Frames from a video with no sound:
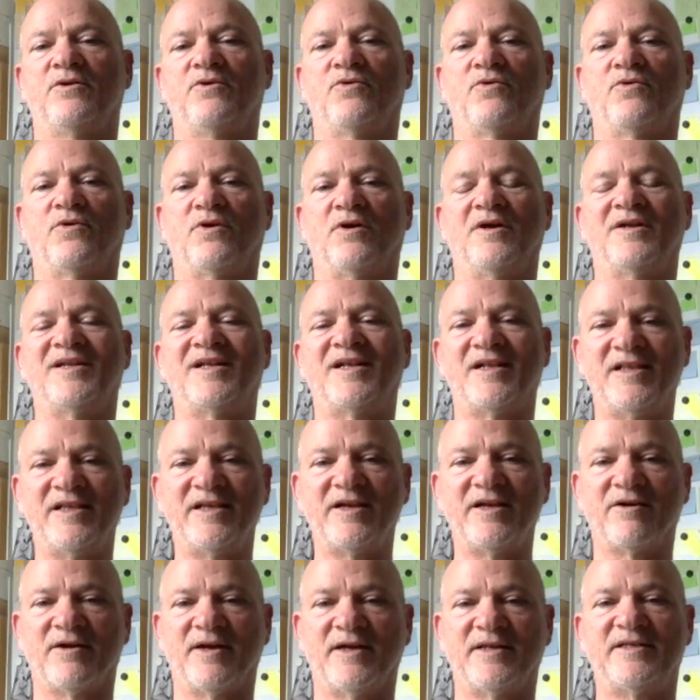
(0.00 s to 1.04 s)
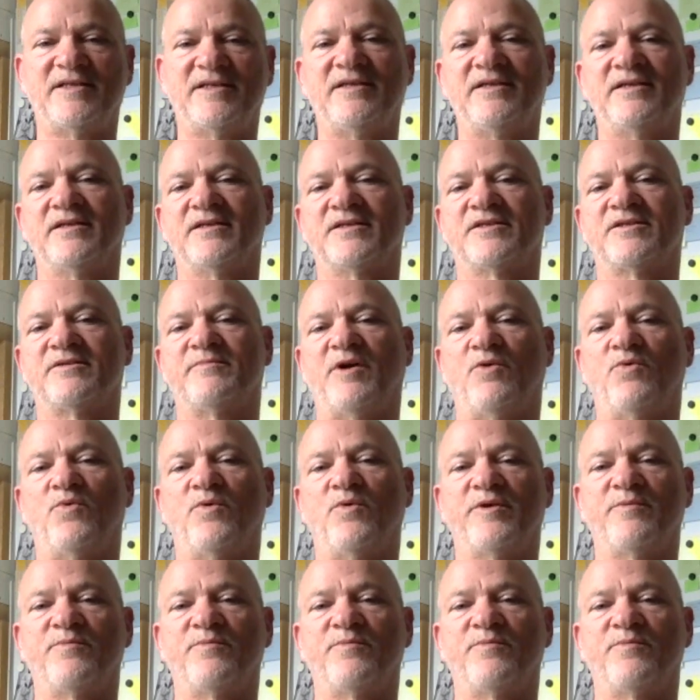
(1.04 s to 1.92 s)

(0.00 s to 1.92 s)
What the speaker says: or unclear ideas about what